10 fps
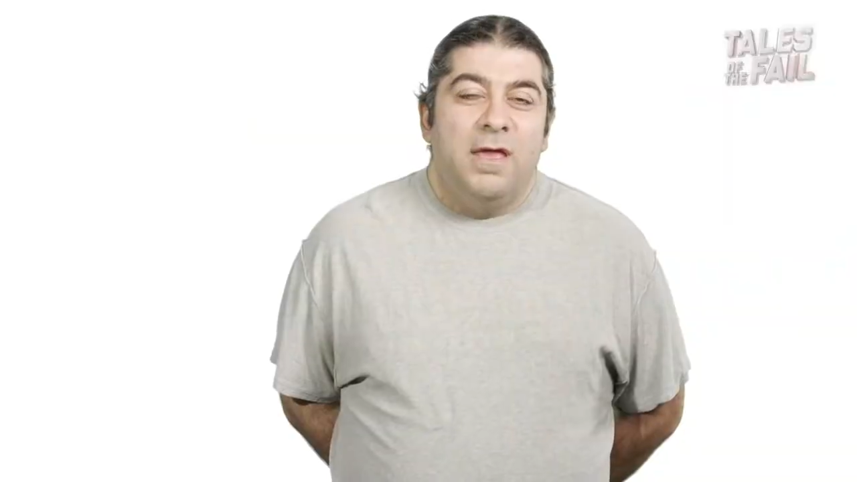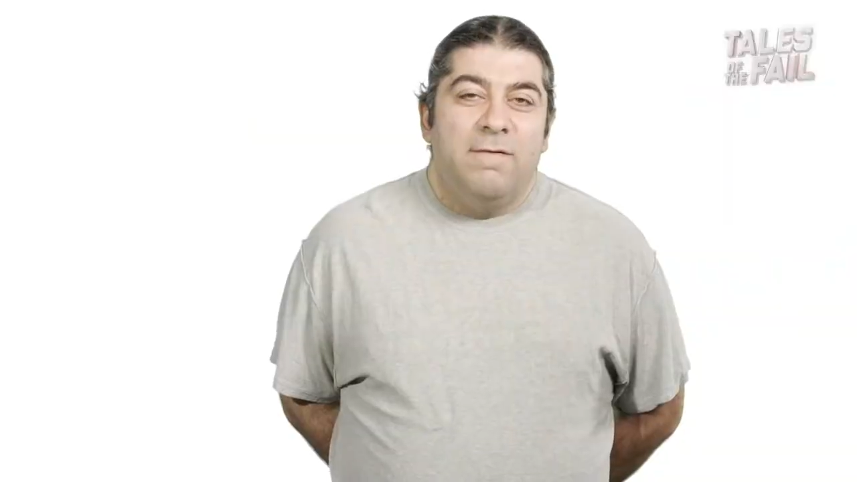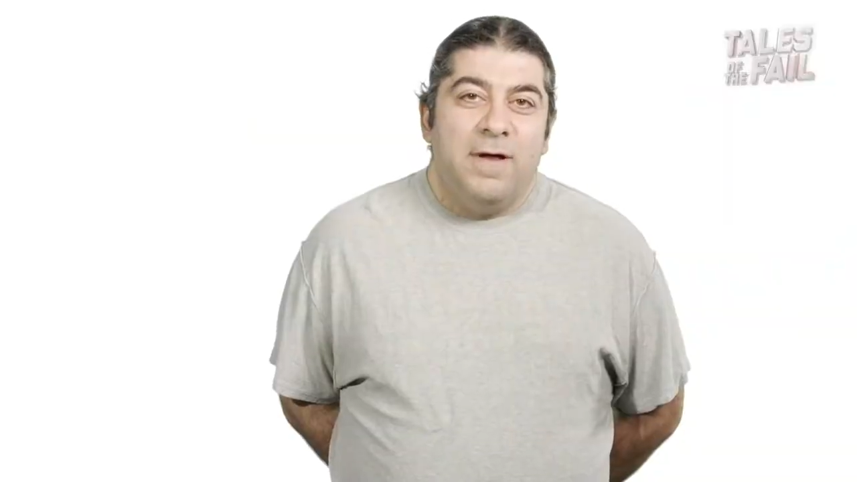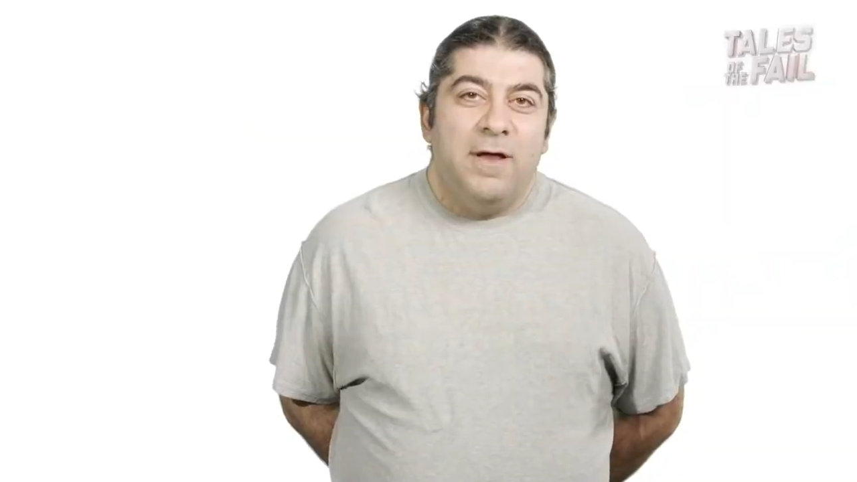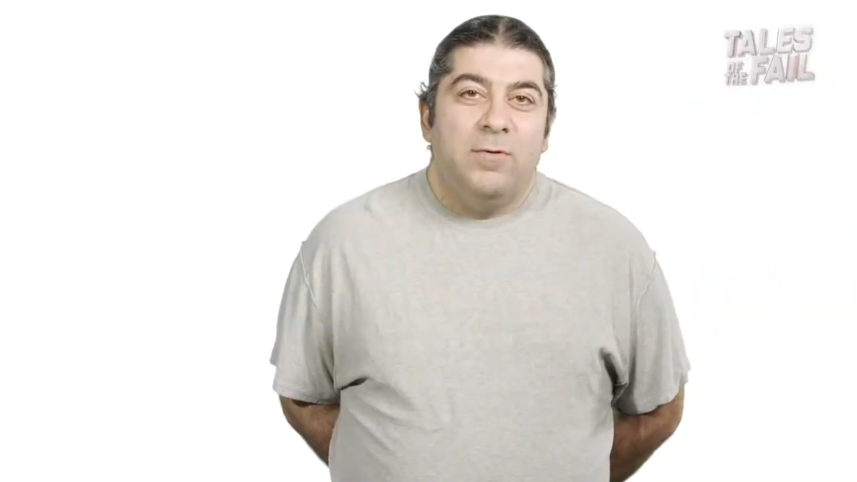
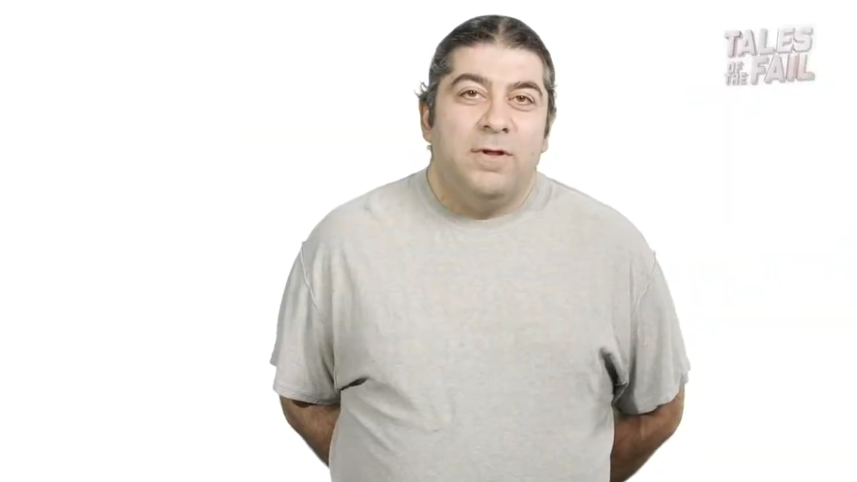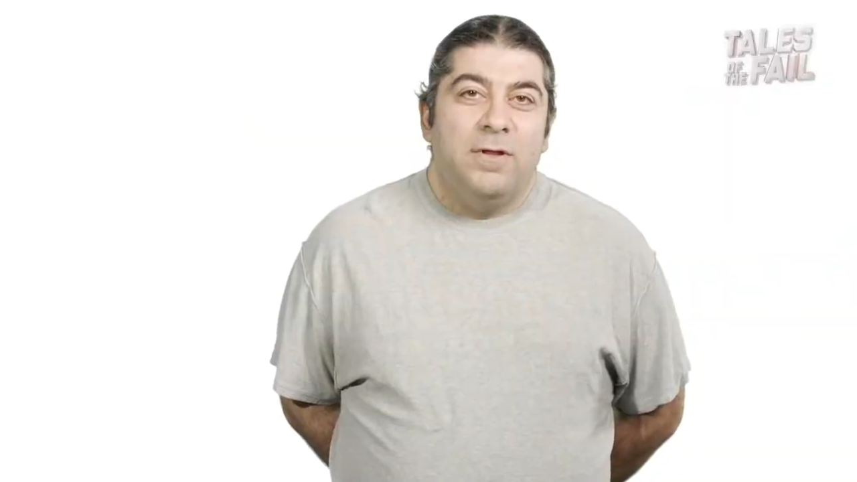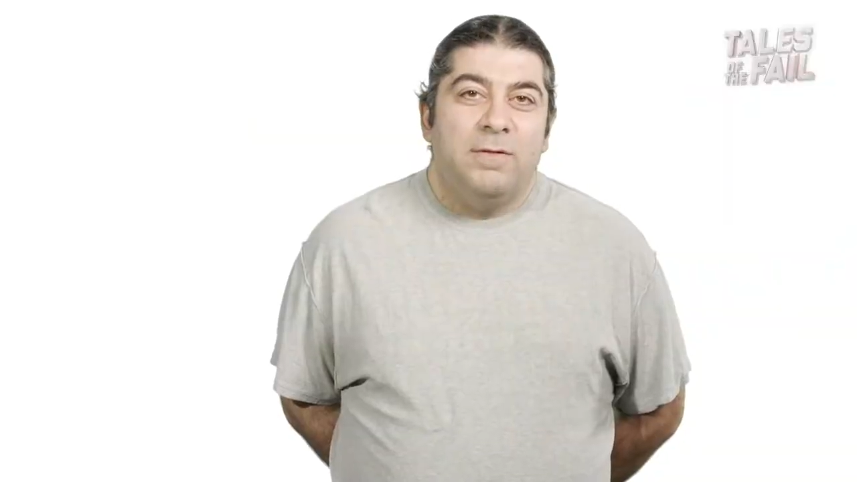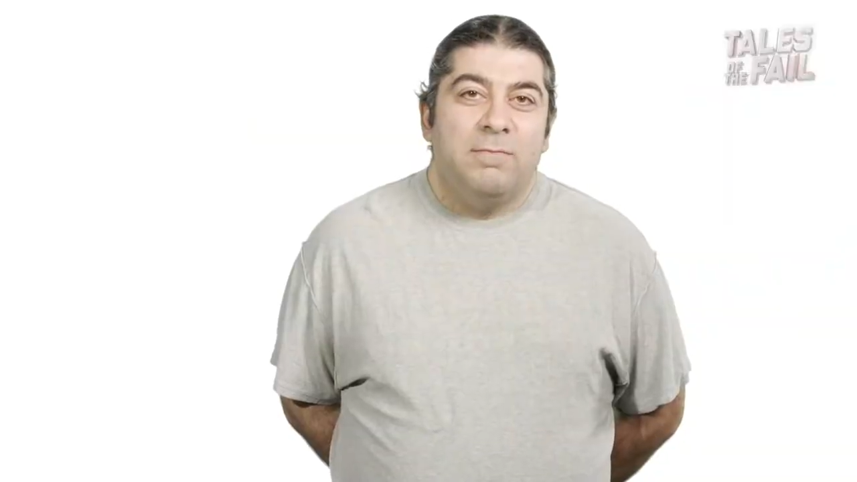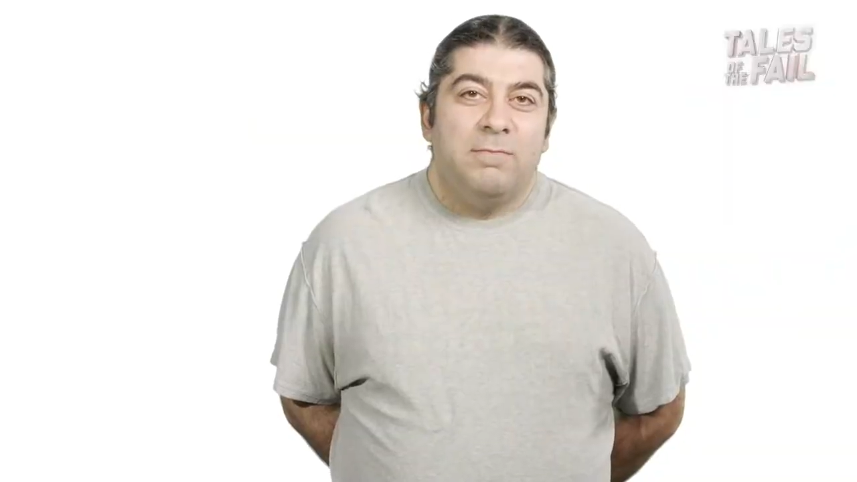If I were
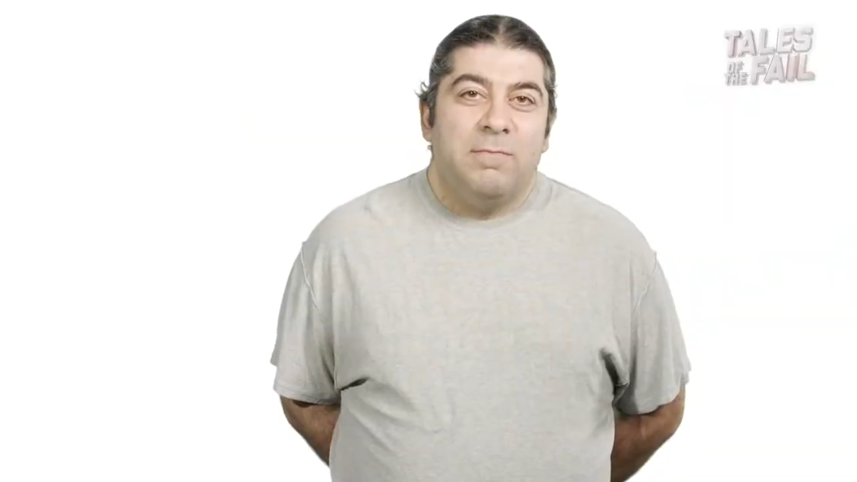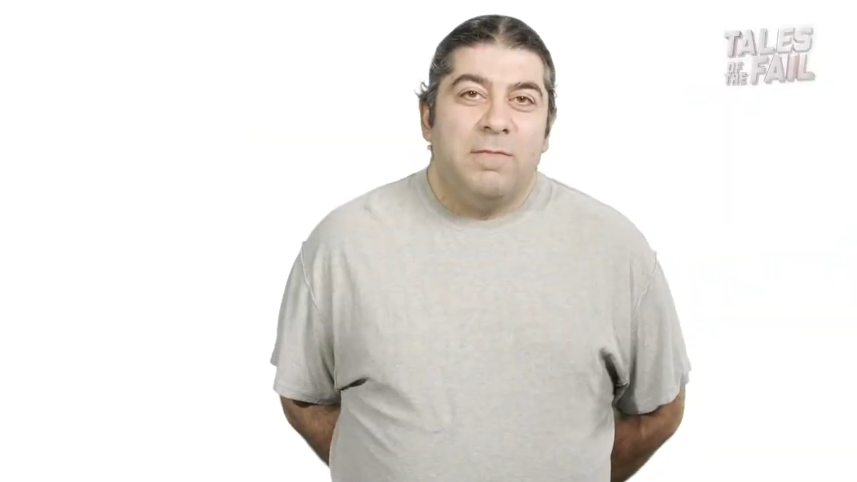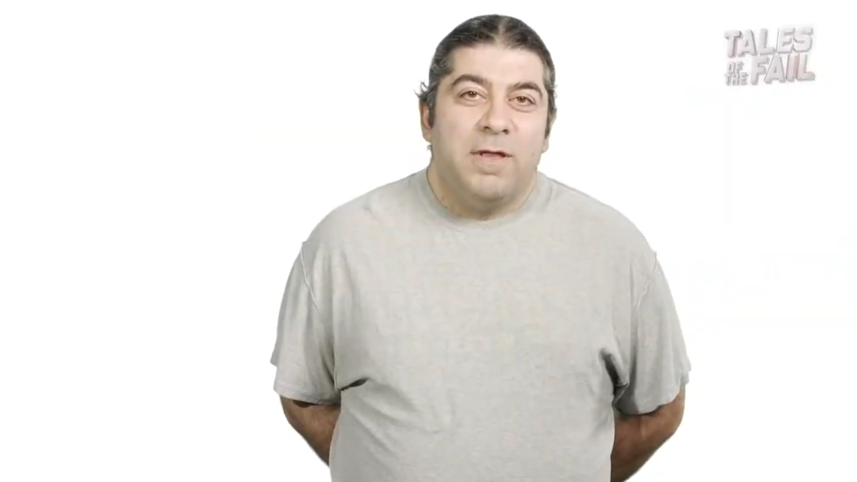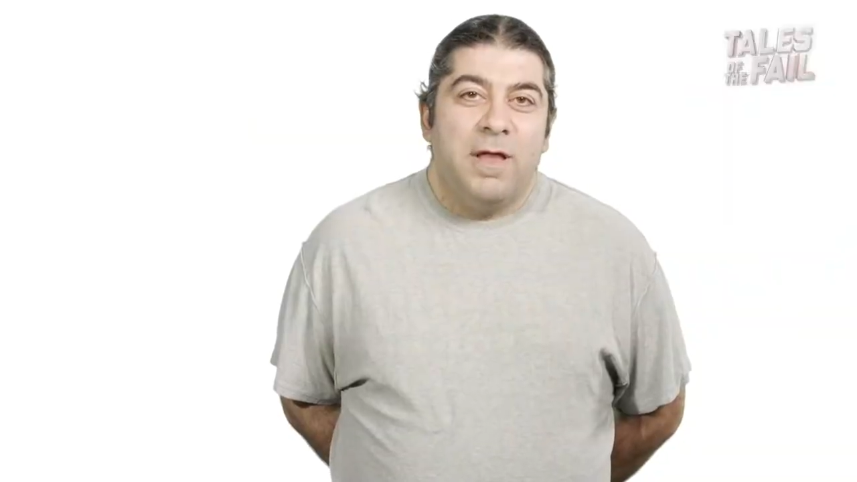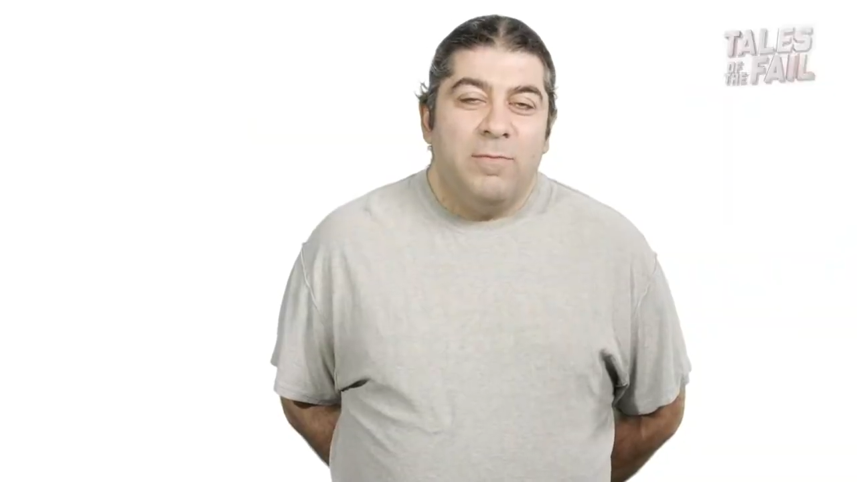to
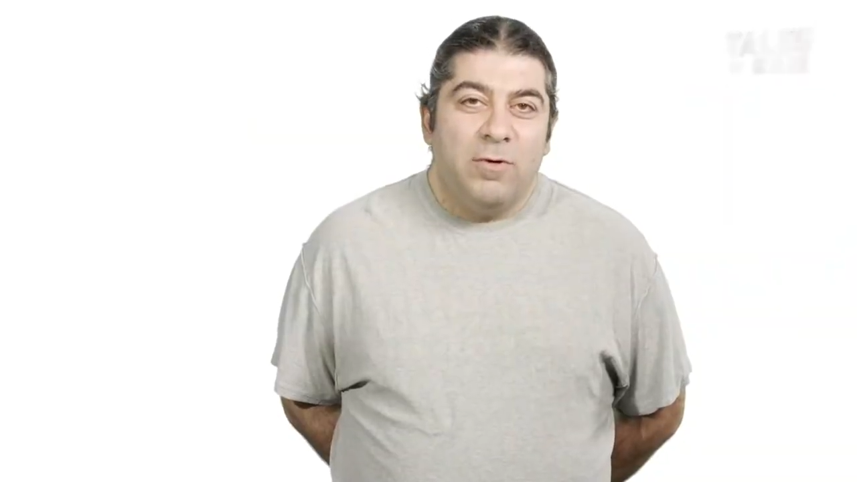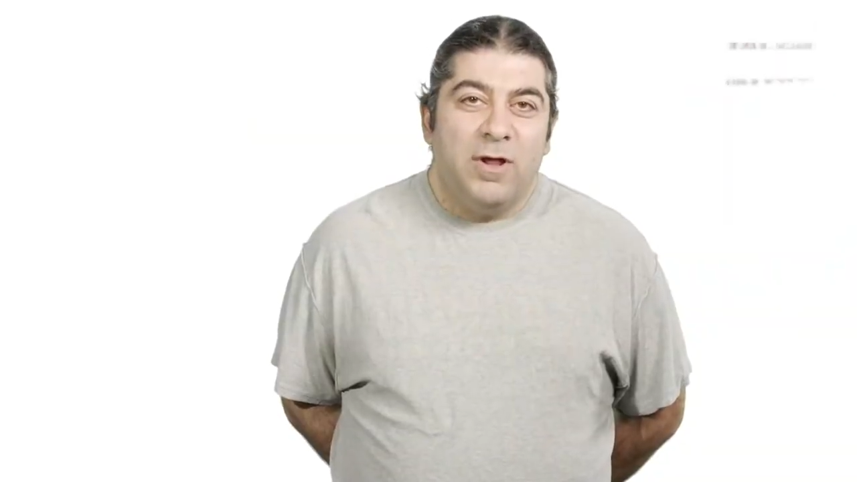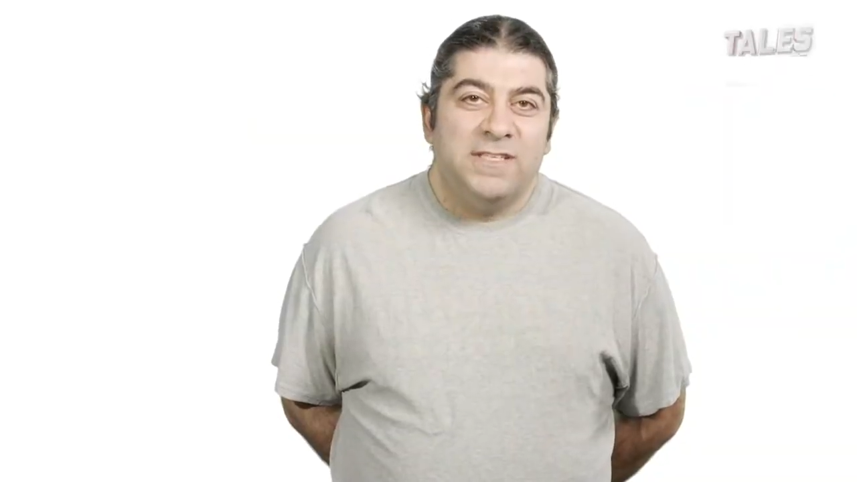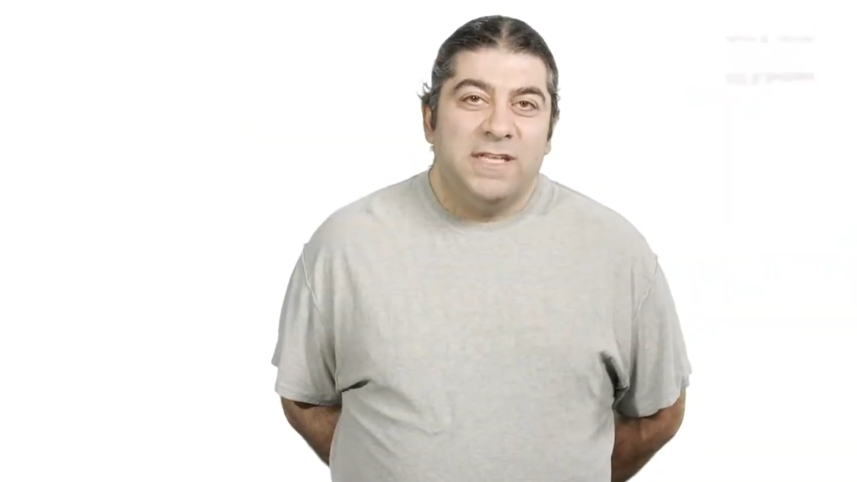come across